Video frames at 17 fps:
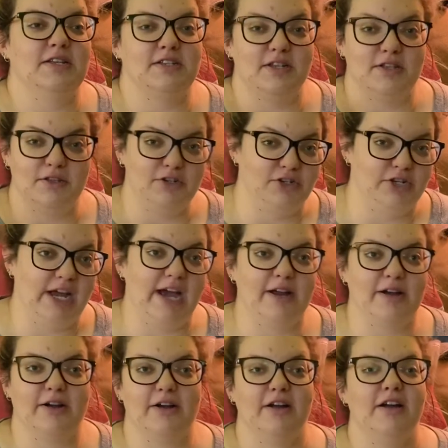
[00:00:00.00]
and the
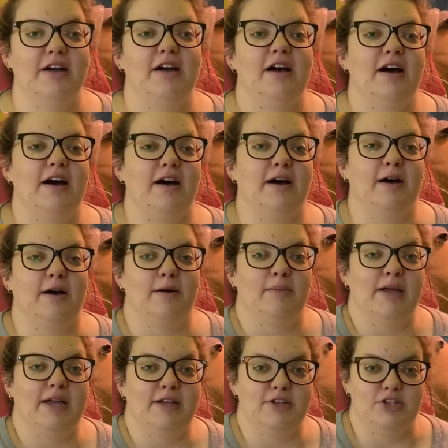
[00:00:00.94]
chatter
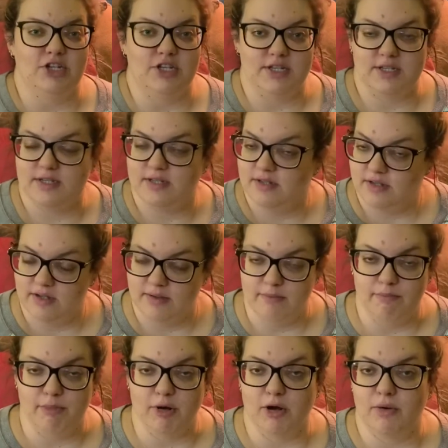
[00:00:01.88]
and just
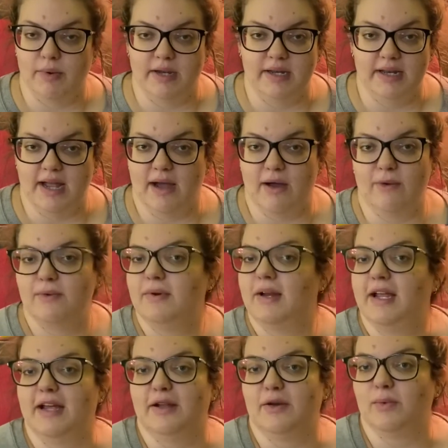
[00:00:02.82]
burrowing down
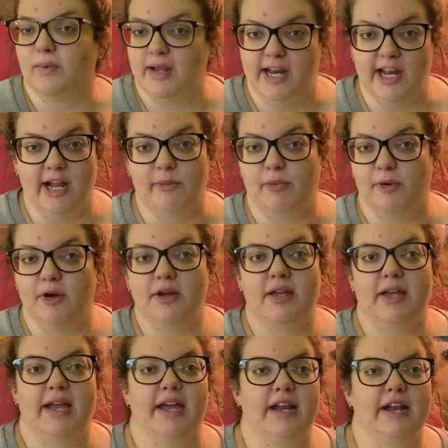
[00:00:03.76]
and reading a book.
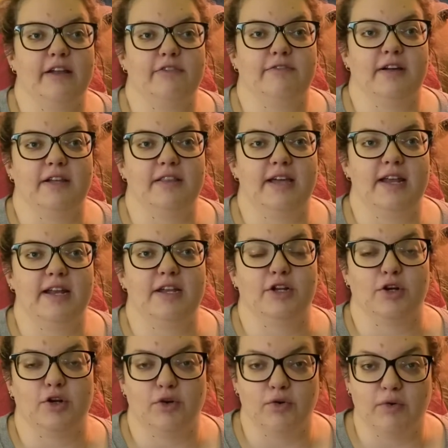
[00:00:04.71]
And I find that
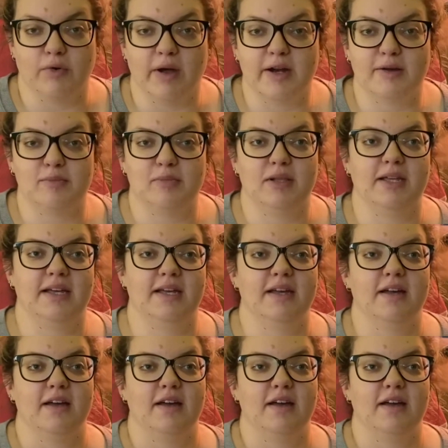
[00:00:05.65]
incredibly